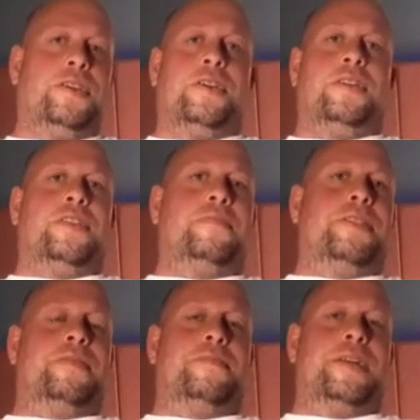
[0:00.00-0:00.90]

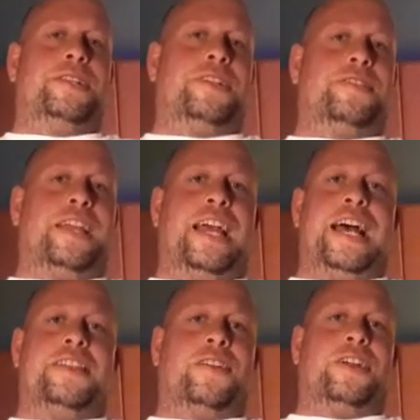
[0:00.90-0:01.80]
The midgets, they
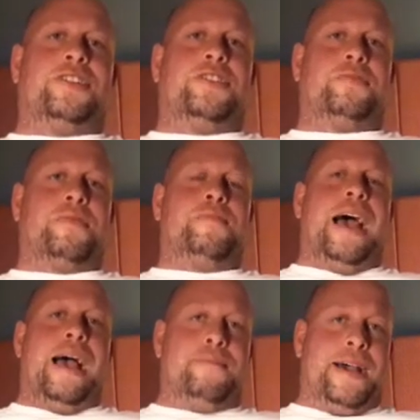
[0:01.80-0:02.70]
had their issues with
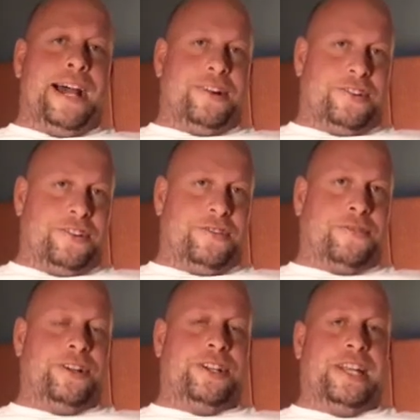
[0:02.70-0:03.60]
Pat Patterson
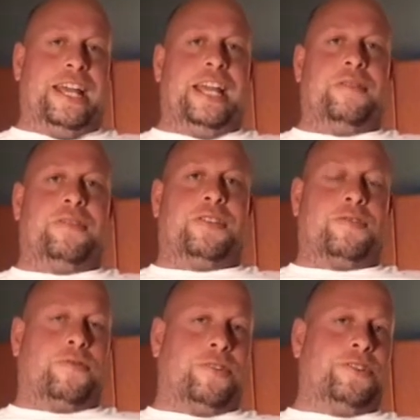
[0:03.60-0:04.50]
during the day with
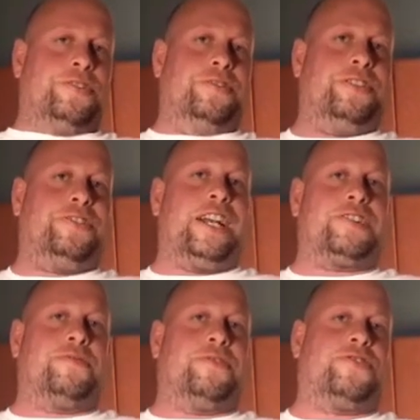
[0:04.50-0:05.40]
the
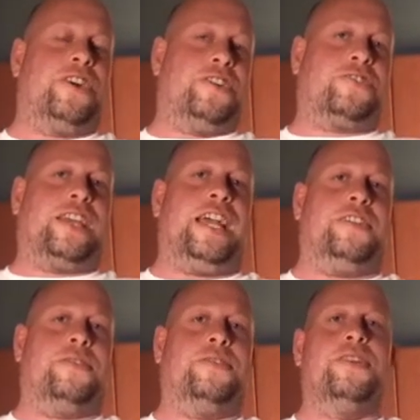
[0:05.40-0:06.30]
sexual assault
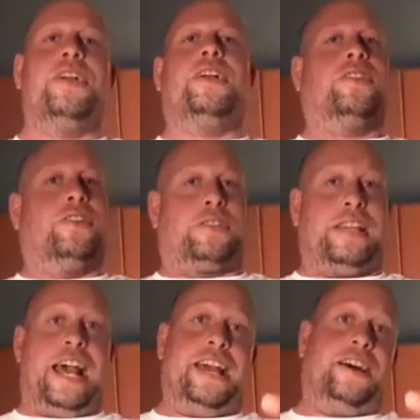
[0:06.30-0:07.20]
scandal. Look
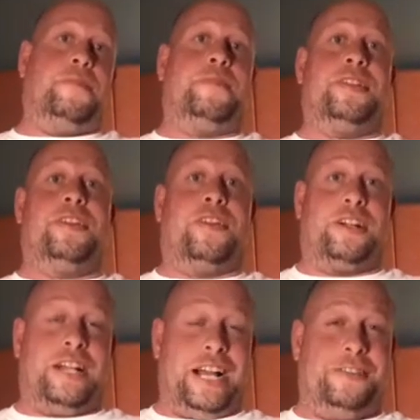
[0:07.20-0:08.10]
that up in the
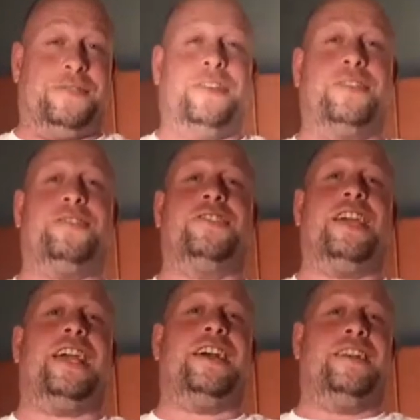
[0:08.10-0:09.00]
archives, folks.
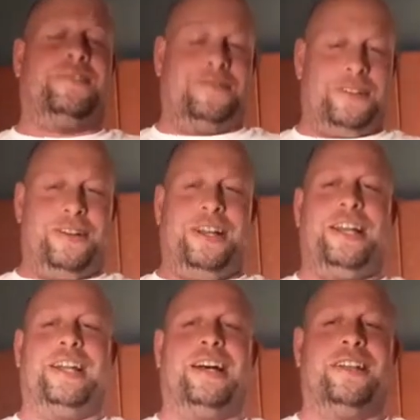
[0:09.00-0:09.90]
Yeah, go
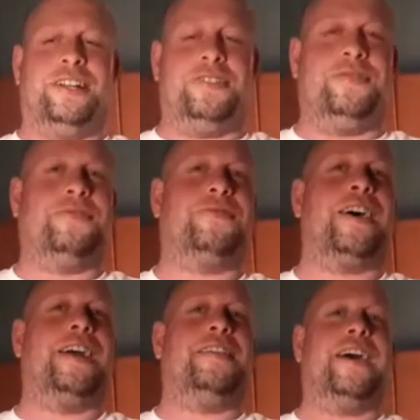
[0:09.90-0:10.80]
ahead. I'll let you
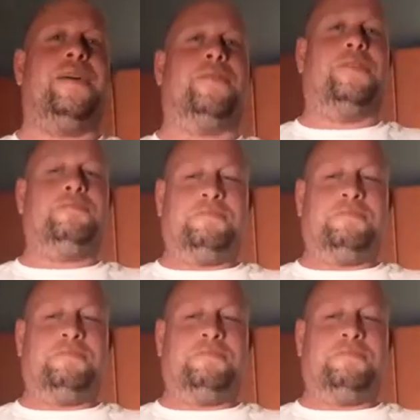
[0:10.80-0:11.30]
find that one.